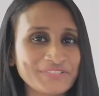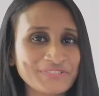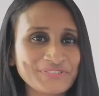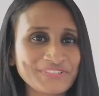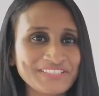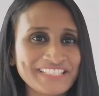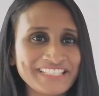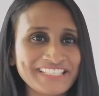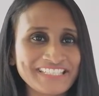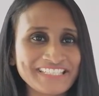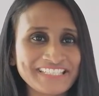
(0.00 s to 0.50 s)
do you
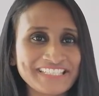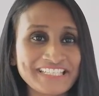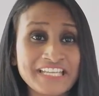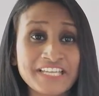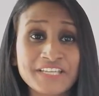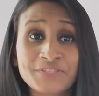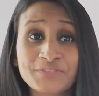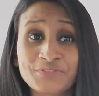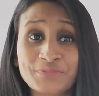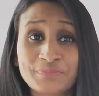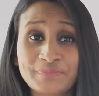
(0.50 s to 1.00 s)
think
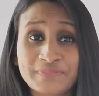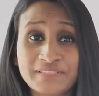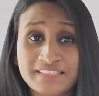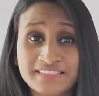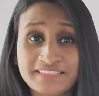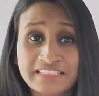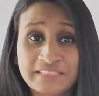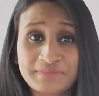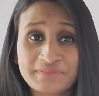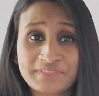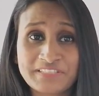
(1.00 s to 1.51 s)
your
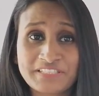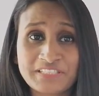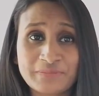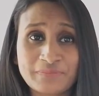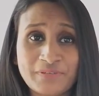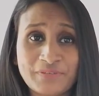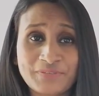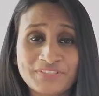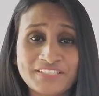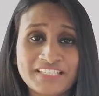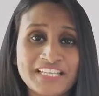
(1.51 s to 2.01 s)
perception
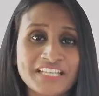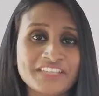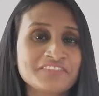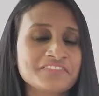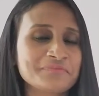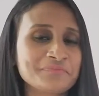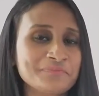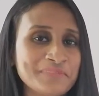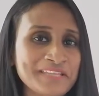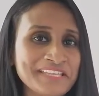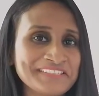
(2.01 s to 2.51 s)
about life
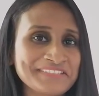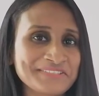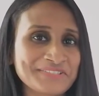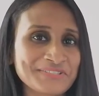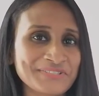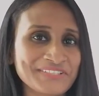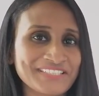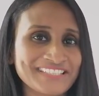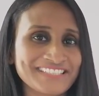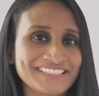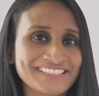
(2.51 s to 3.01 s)
based
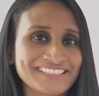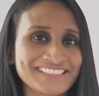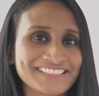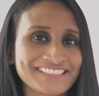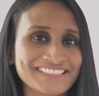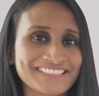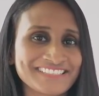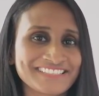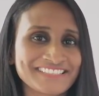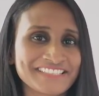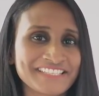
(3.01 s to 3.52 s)
on?
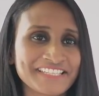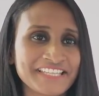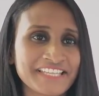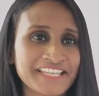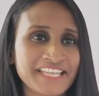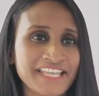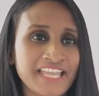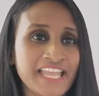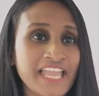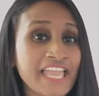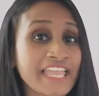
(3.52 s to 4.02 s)

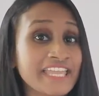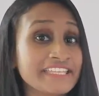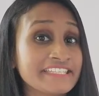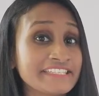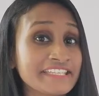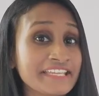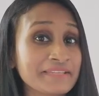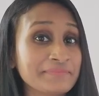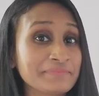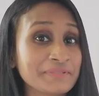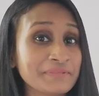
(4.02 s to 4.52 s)
It
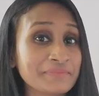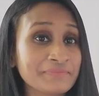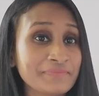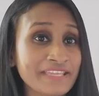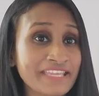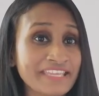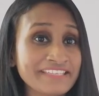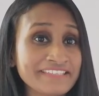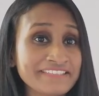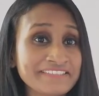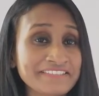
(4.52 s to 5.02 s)
can be
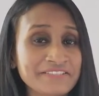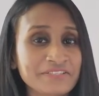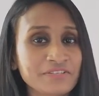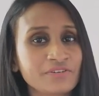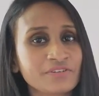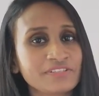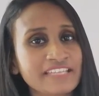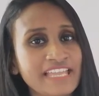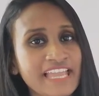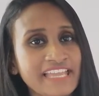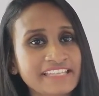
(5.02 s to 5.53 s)
based
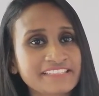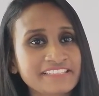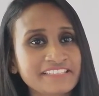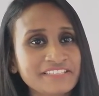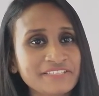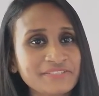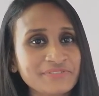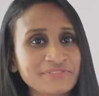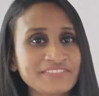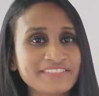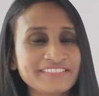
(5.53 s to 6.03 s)
on
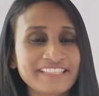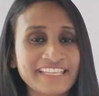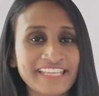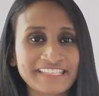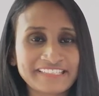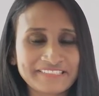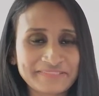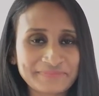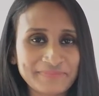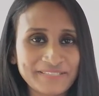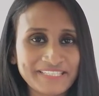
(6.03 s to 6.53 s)
attitudes,
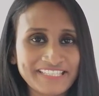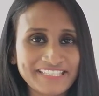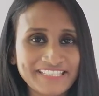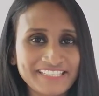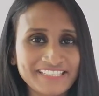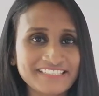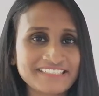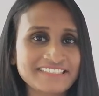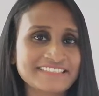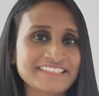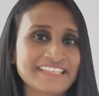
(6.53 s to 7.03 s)

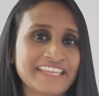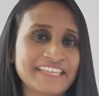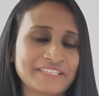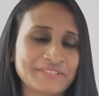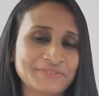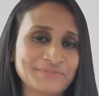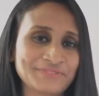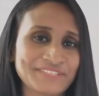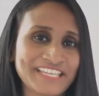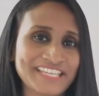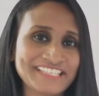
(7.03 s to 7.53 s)
experience,
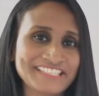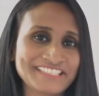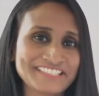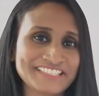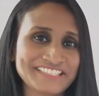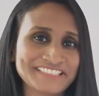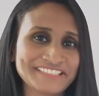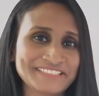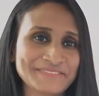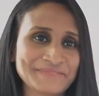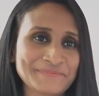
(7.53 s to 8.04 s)

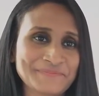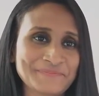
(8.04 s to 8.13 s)
education.